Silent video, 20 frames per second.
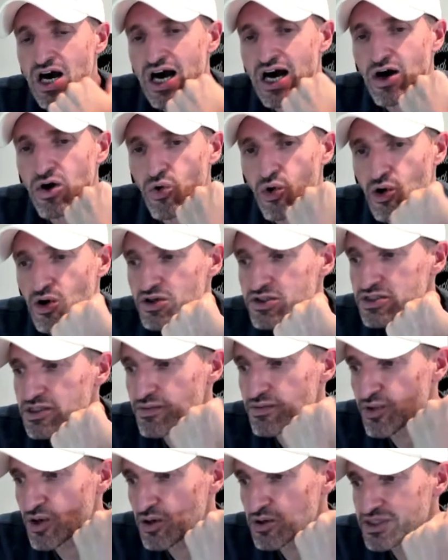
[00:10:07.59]
Uh,
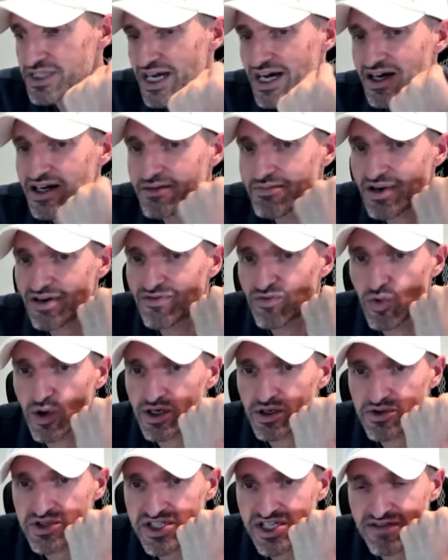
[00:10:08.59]
Oracle broke down above
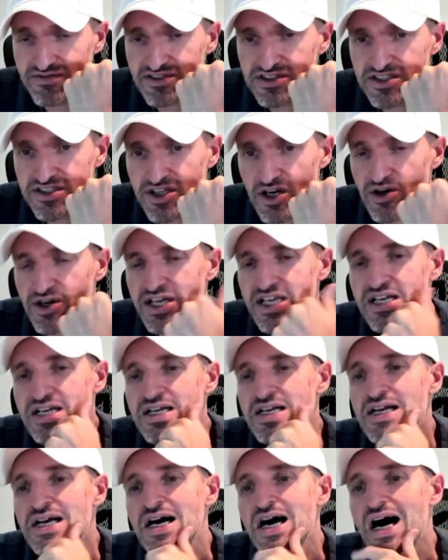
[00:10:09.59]
107.30,